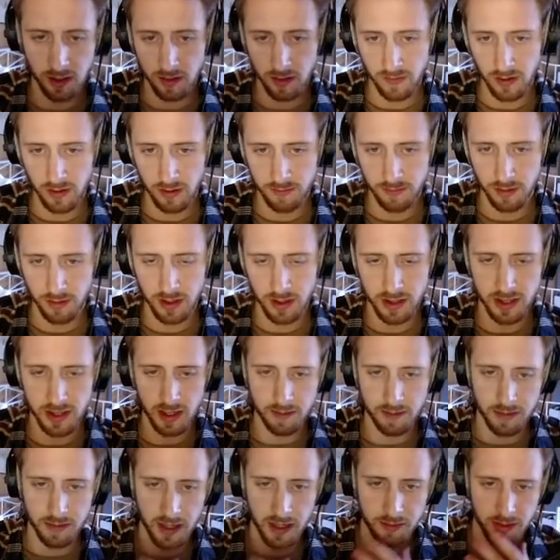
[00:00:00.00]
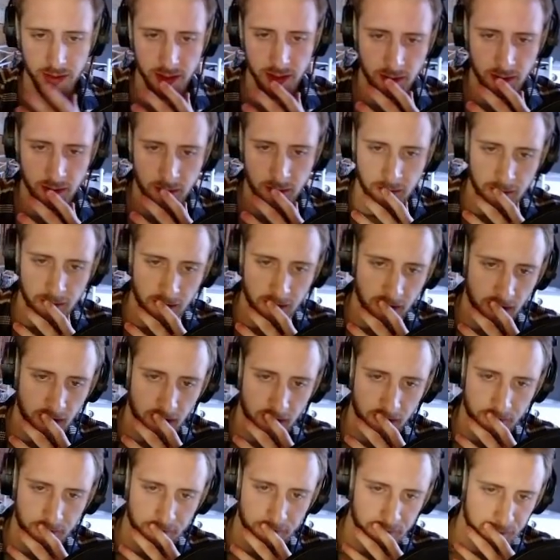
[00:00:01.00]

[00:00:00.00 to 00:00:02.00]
gotten punished there, maybe. And